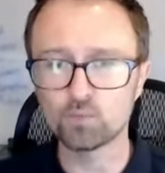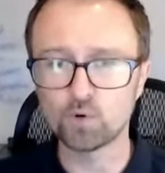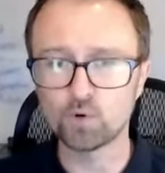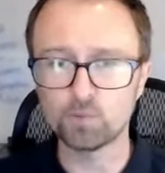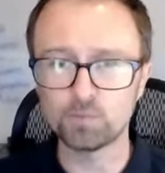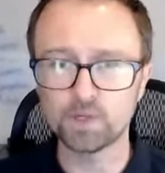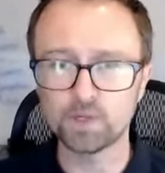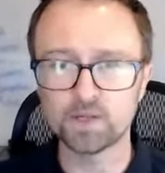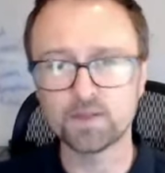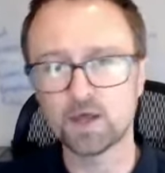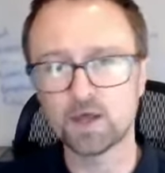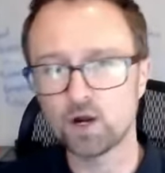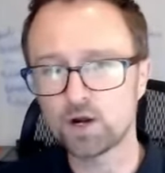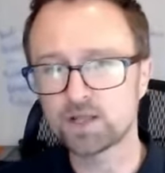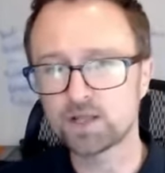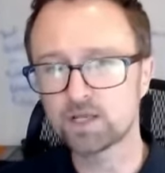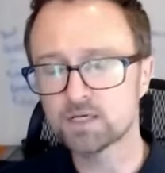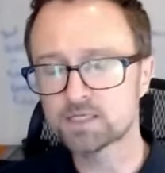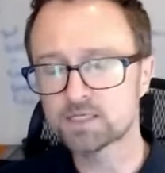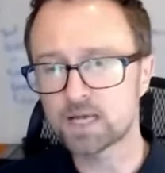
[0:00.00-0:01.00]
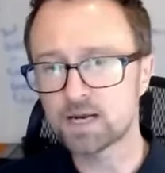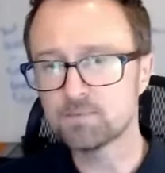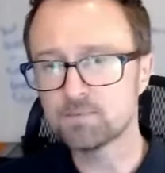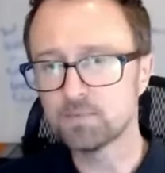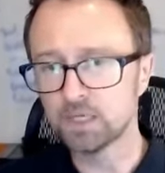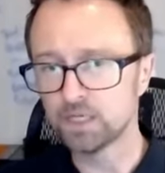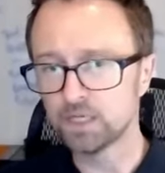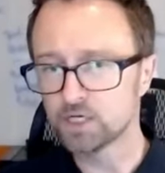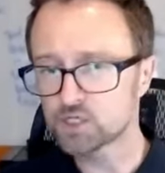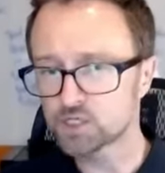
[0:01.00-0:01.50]
properly and they don't contain
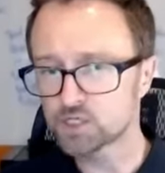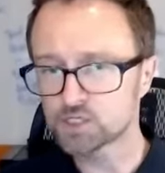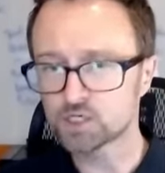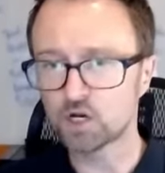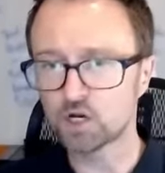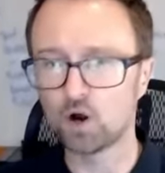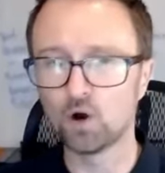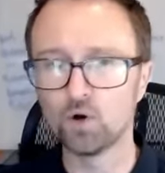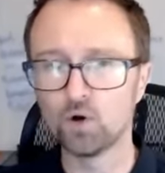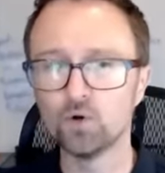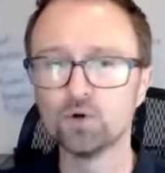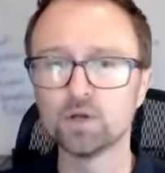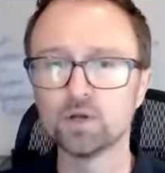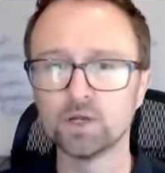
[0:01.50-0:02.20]
malicious code,